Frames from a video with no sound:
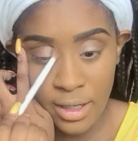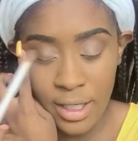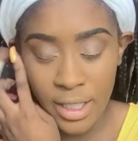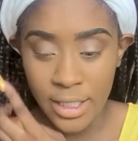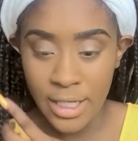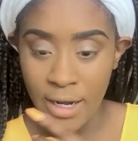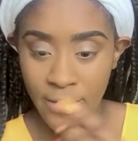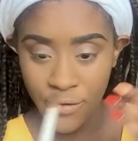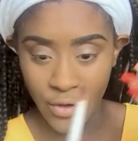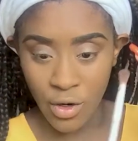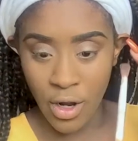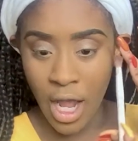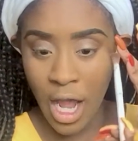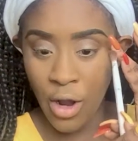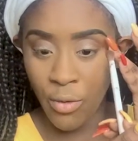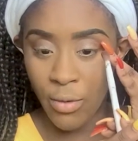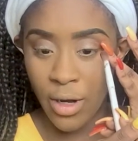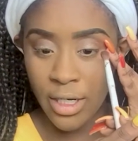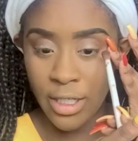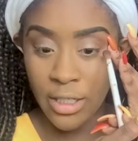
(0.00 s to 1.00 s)
because after all, I
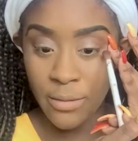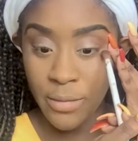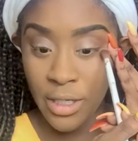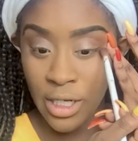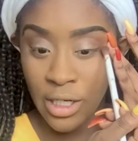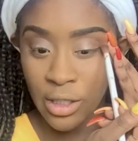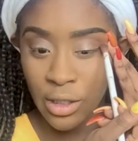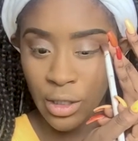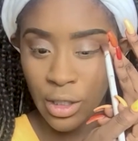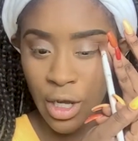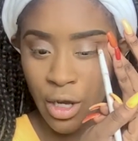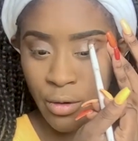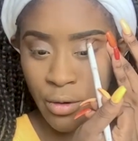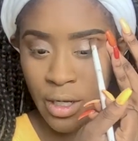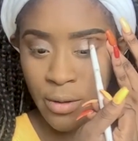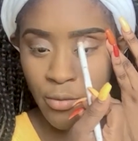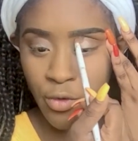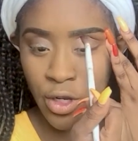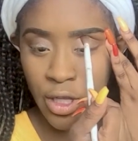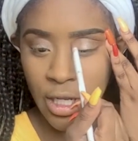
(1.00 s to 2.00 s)
want to be
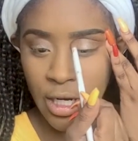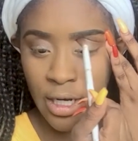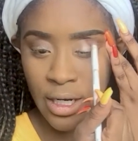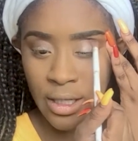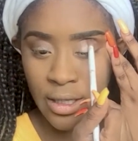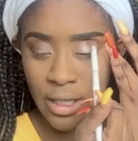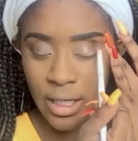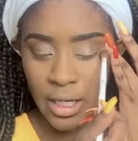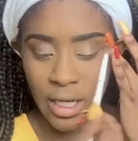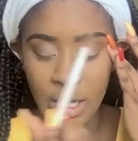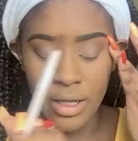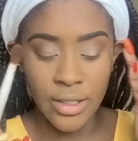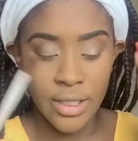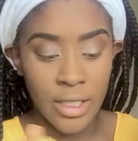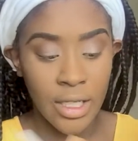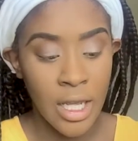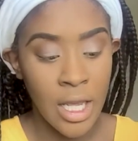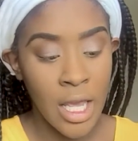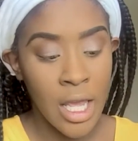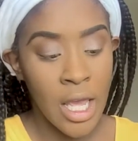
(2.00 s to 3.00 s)
glowy more than anything else.
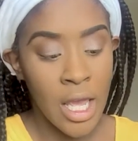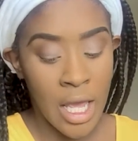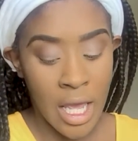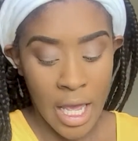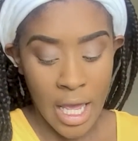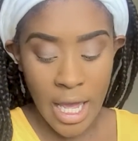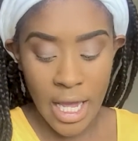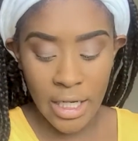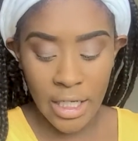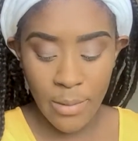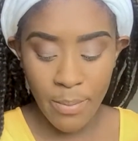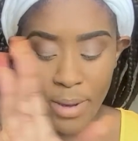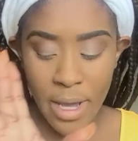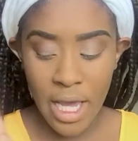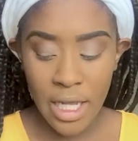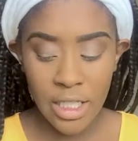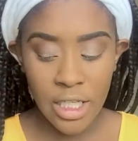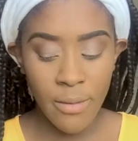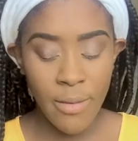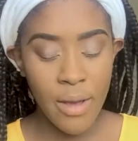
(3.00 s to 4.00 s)
It
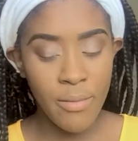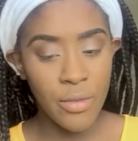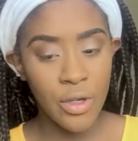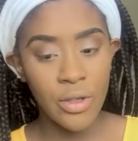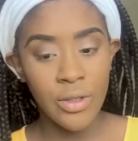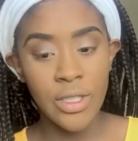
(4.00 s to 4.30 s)
depends on my mood.